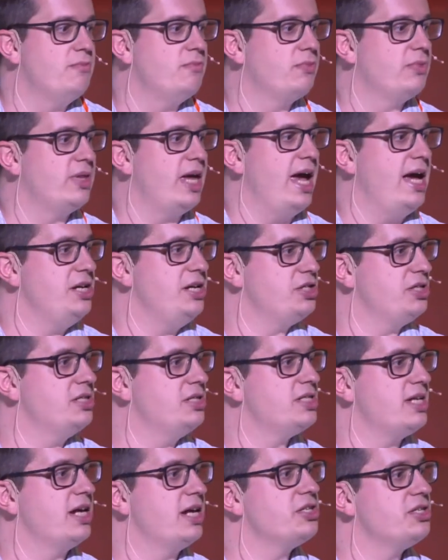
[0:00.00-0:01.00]
The Asian
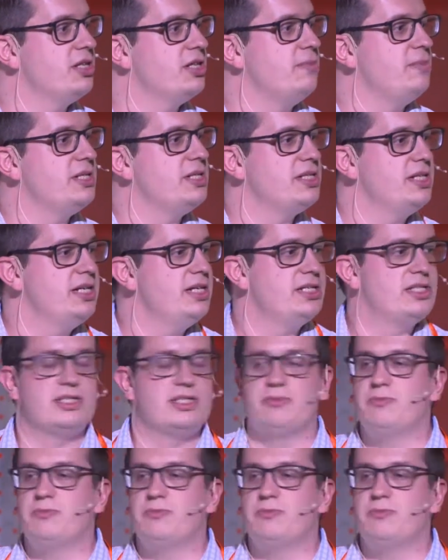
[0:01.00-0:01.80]
section of the business